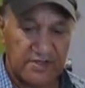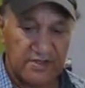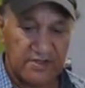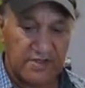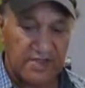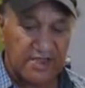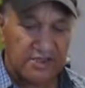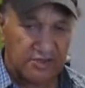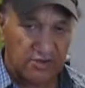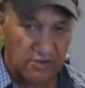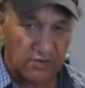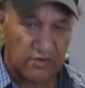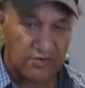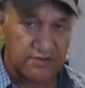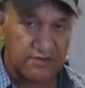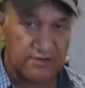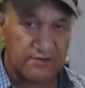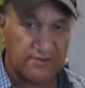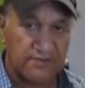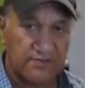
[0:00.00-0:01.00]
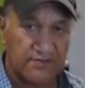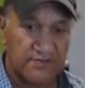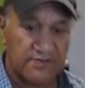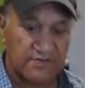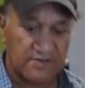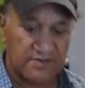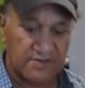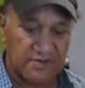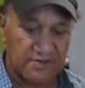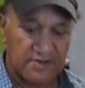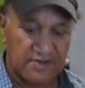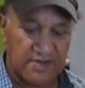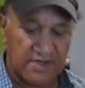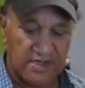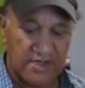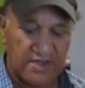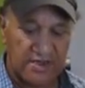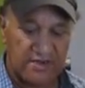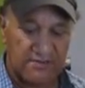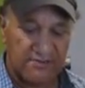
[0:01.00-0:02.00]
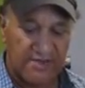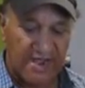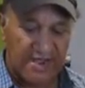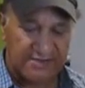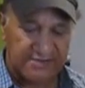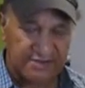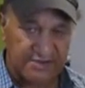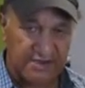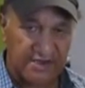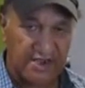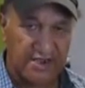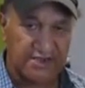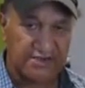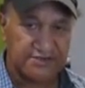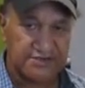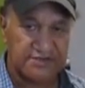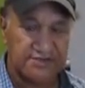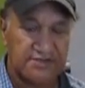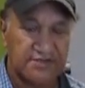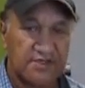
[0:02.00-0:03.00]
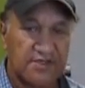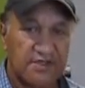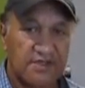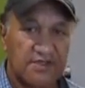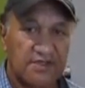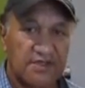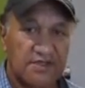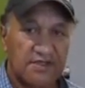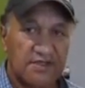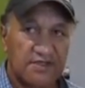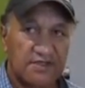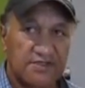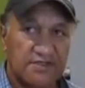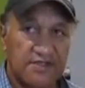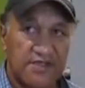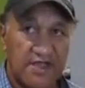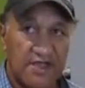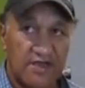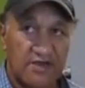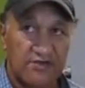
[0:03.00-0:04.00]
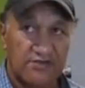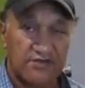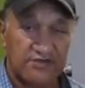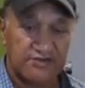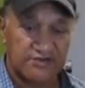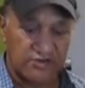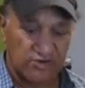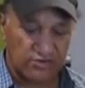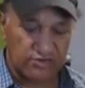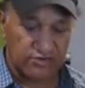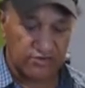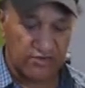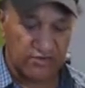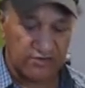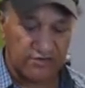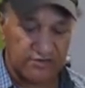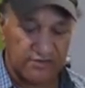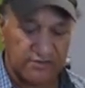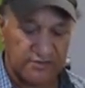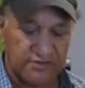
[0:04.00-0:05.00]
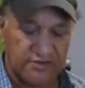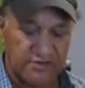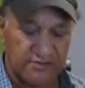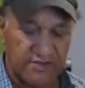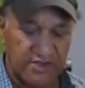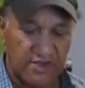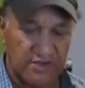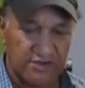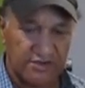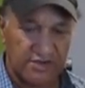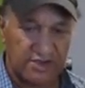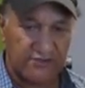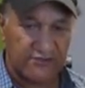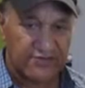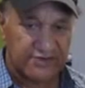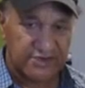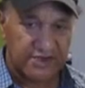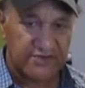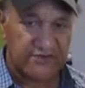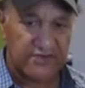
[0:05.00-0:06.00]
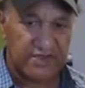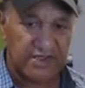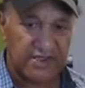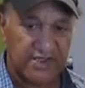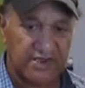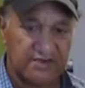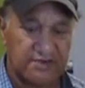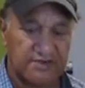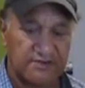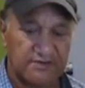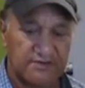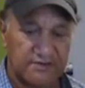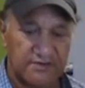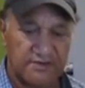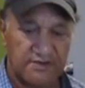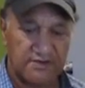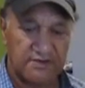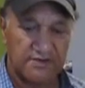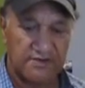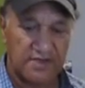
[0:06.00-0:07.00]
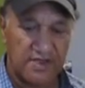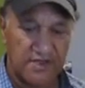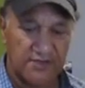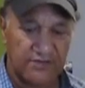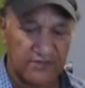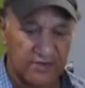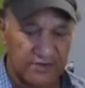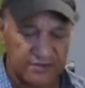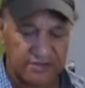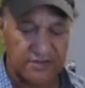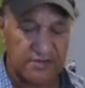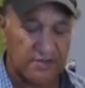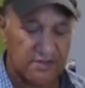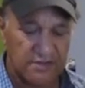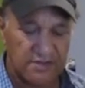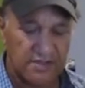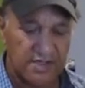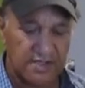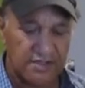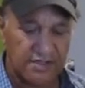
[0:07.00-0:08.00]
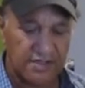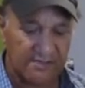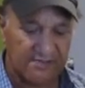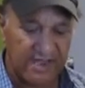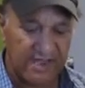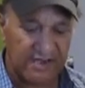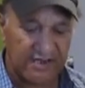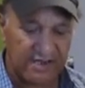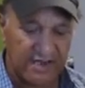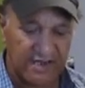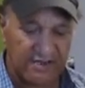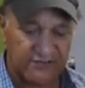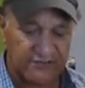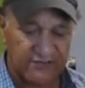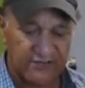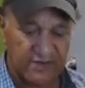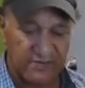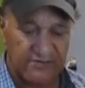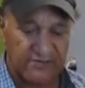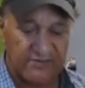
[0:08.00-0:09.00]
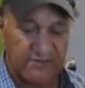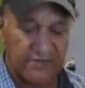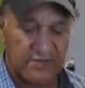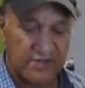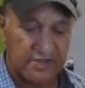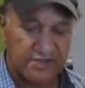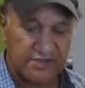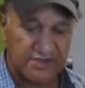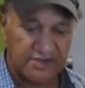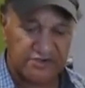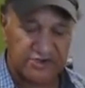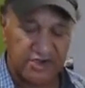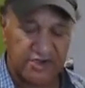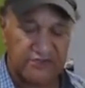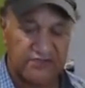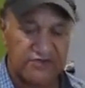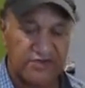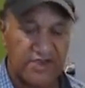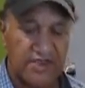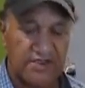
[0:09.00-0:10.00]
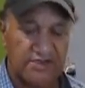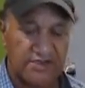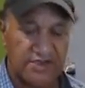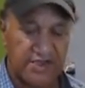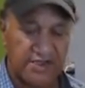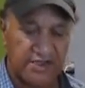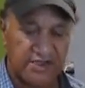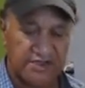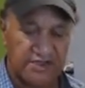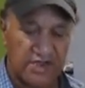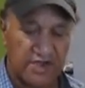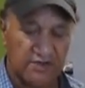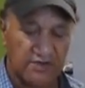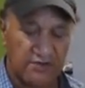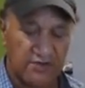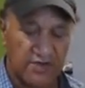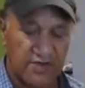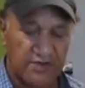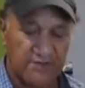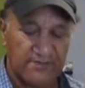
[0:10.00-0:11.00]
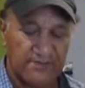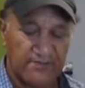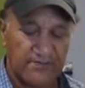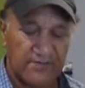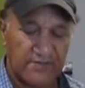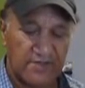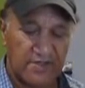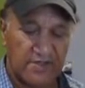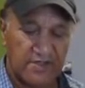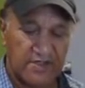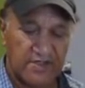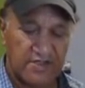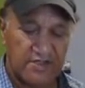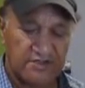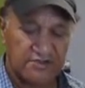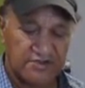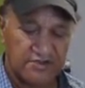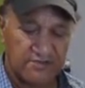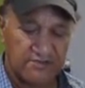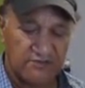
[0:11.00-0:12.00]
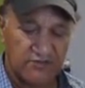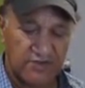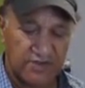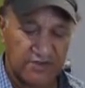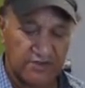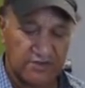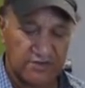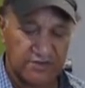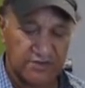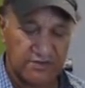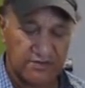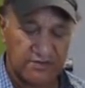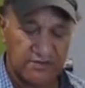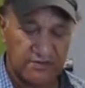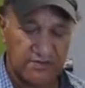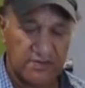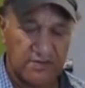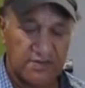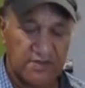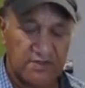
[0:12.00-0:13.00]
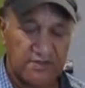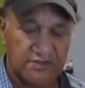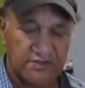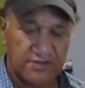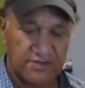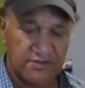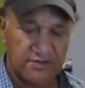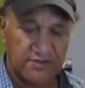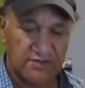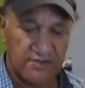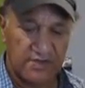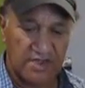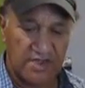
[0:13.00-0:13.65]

ignored and bastardized. Now it's your turn to be on the receiving end. I've got the mandate from the chiefs and Kingi Taurua and Jim Wikotu to